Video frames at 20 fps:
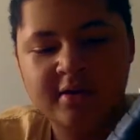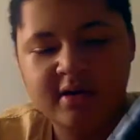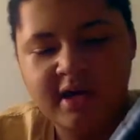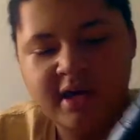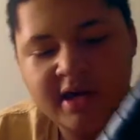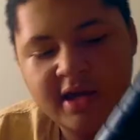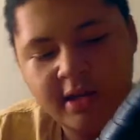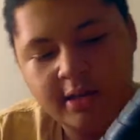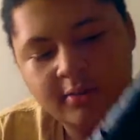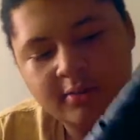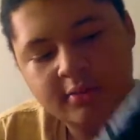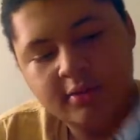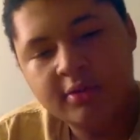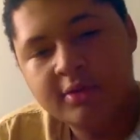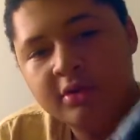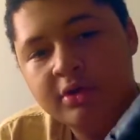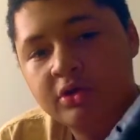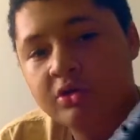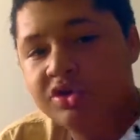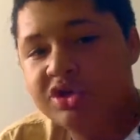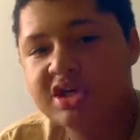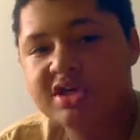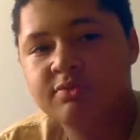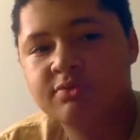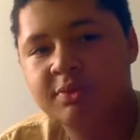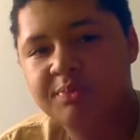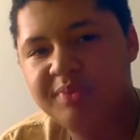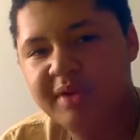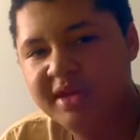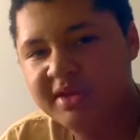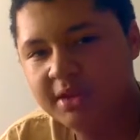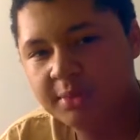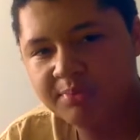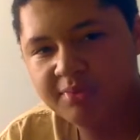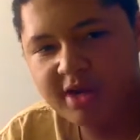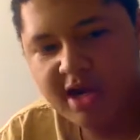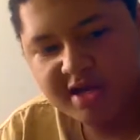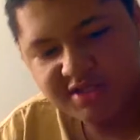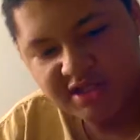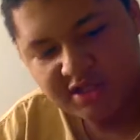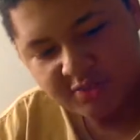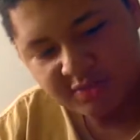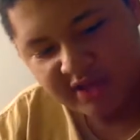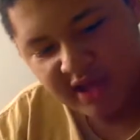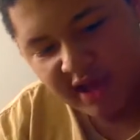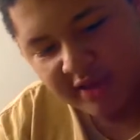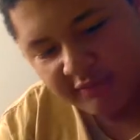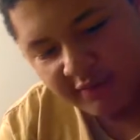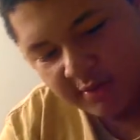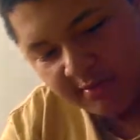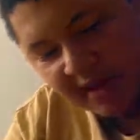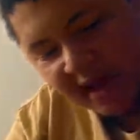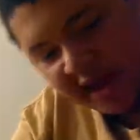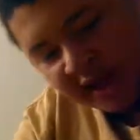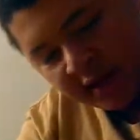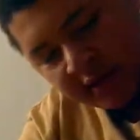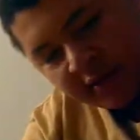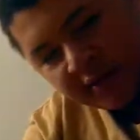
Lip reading: and you just repeat the process with every mag.